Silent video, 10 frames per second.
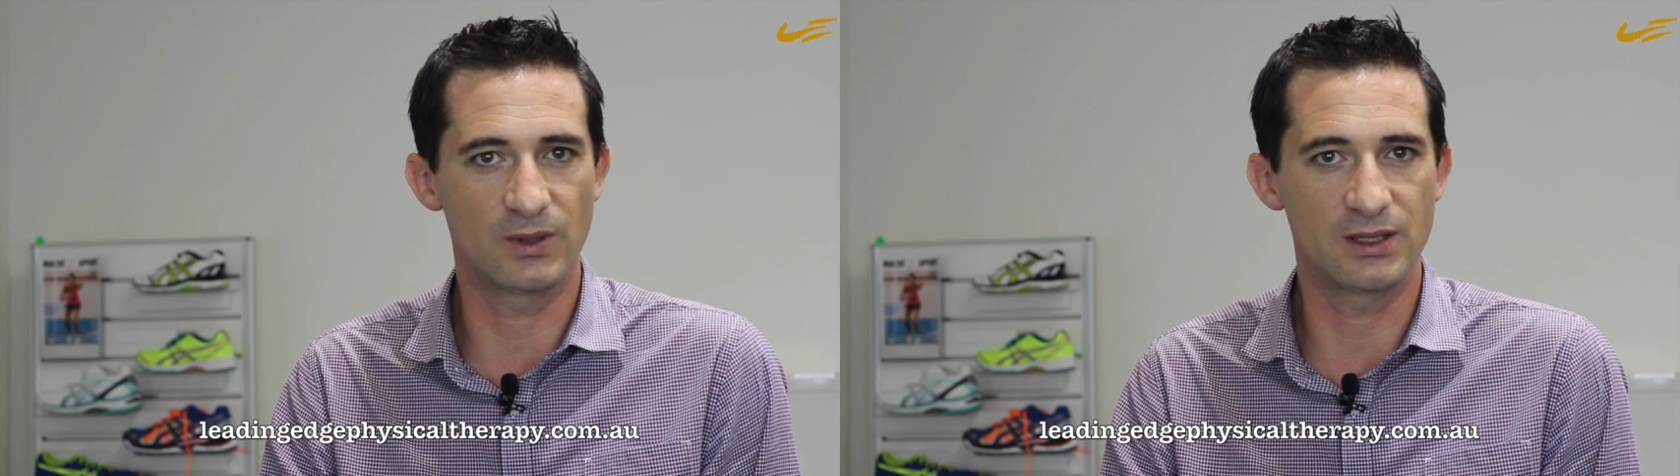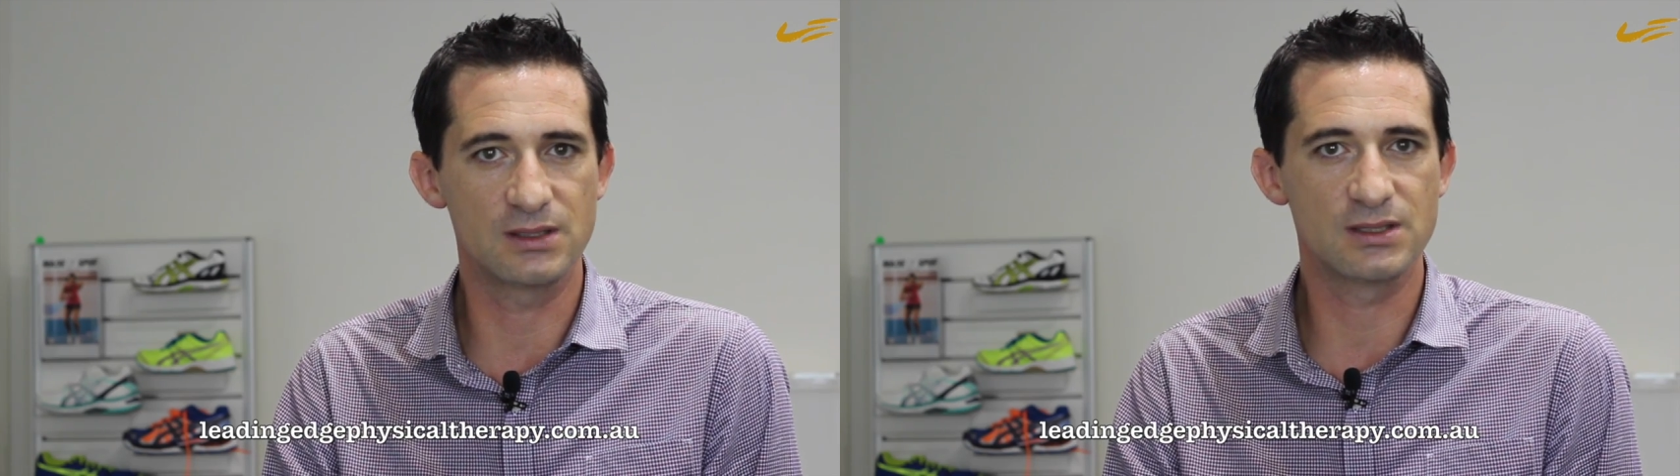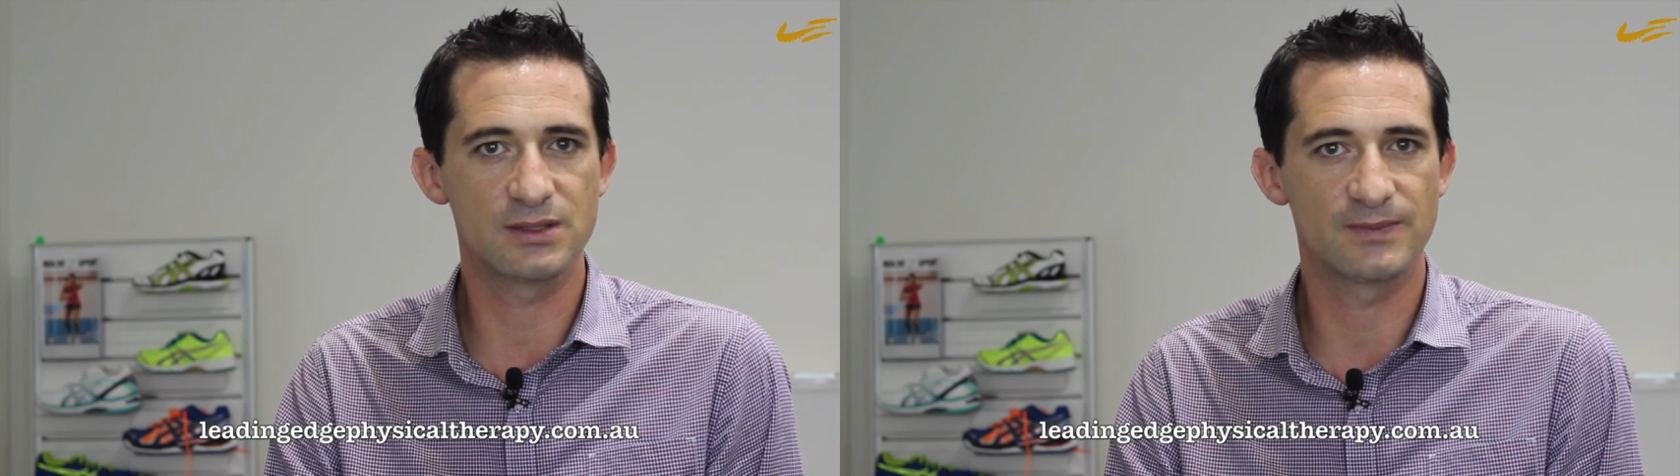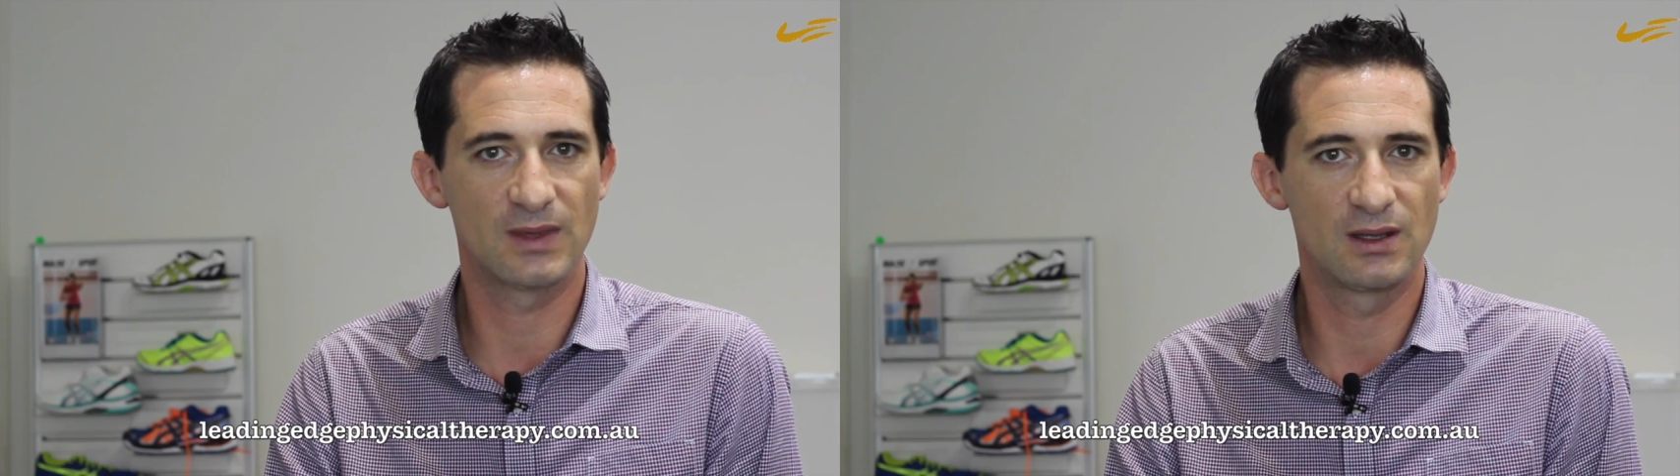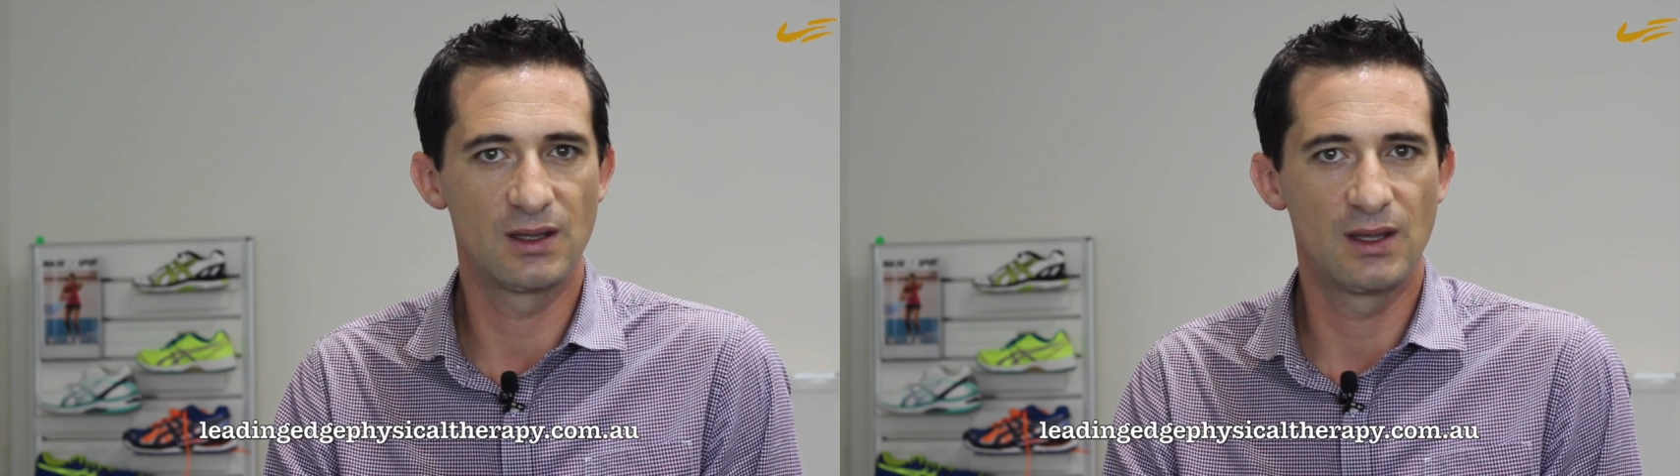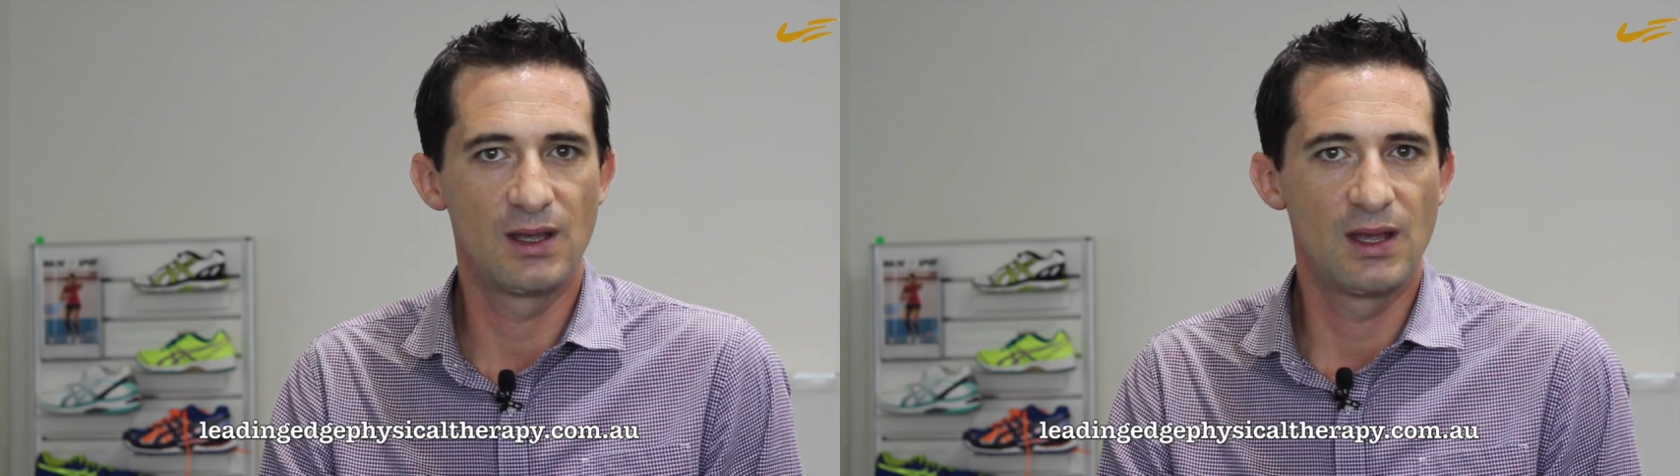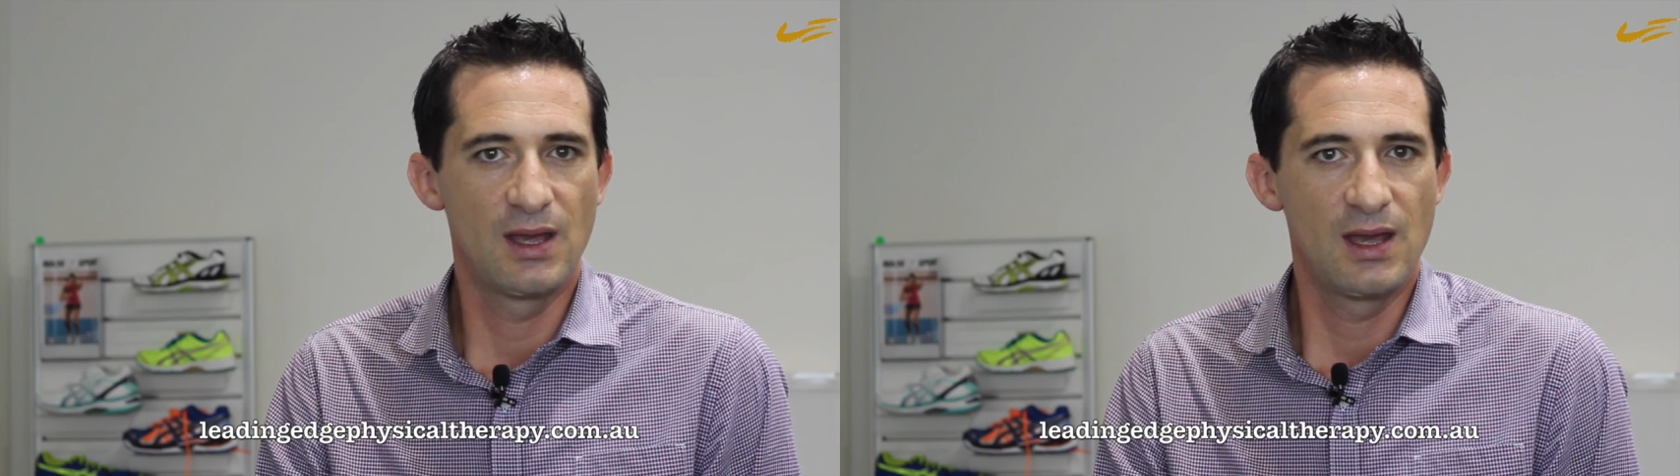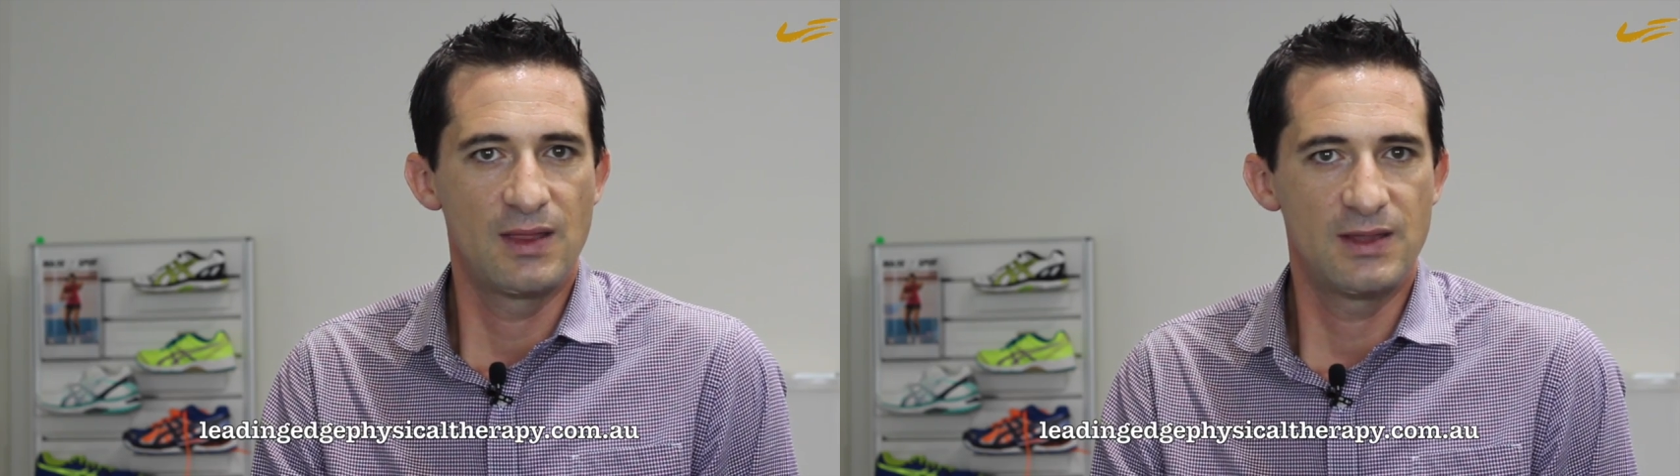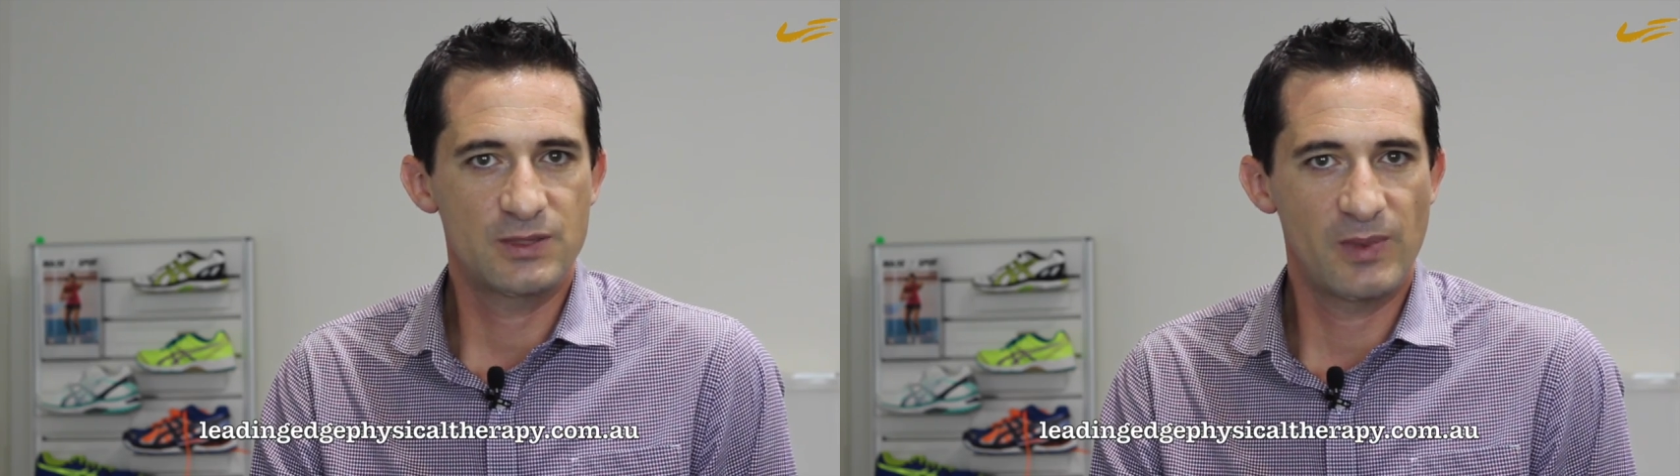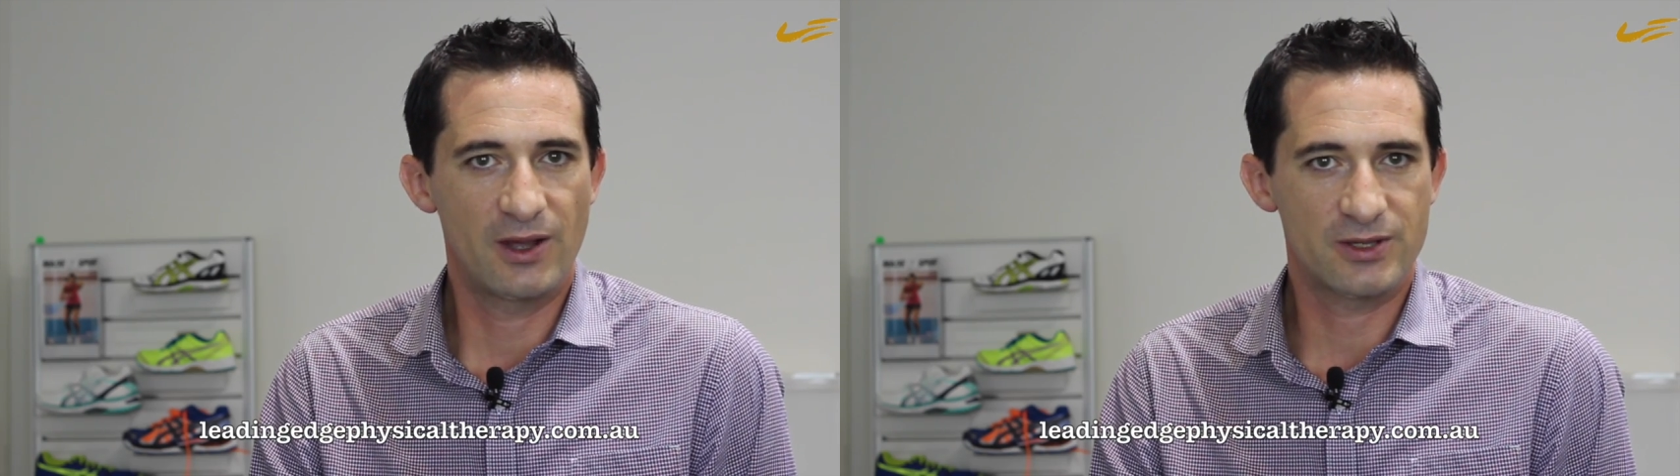weeks.
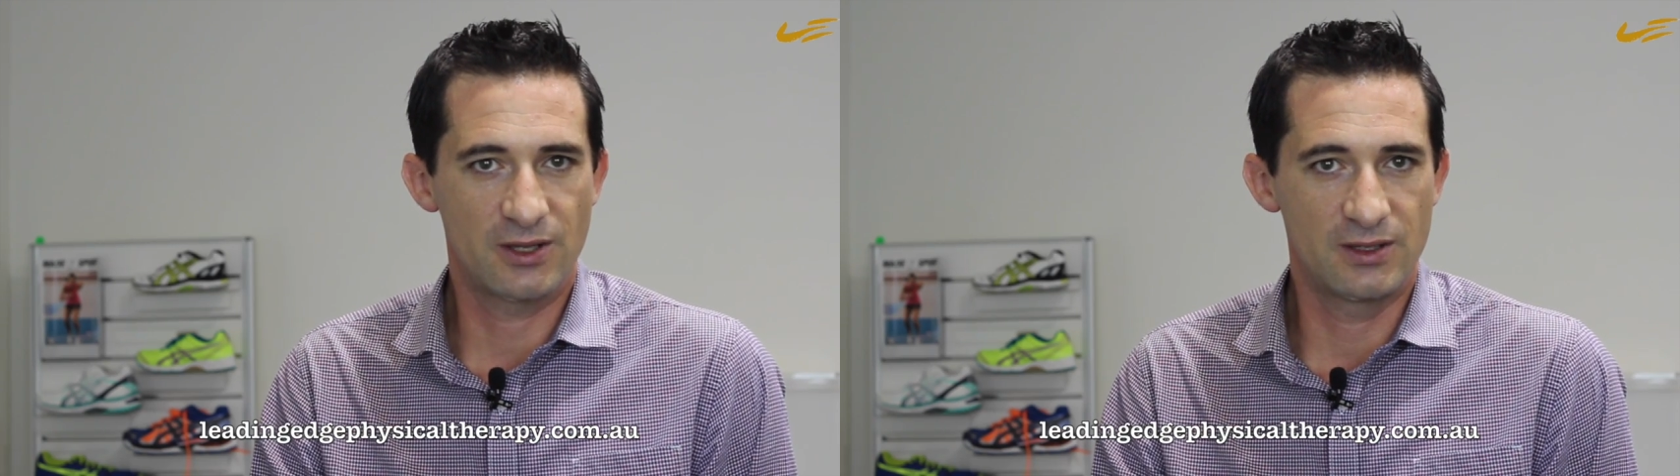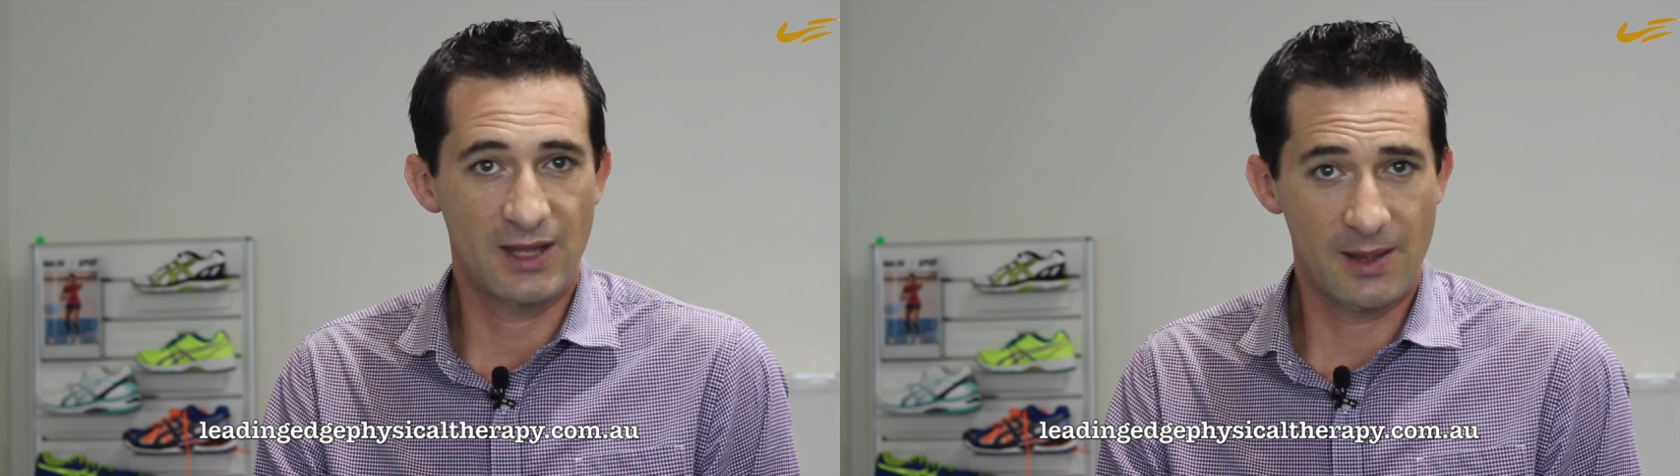They may also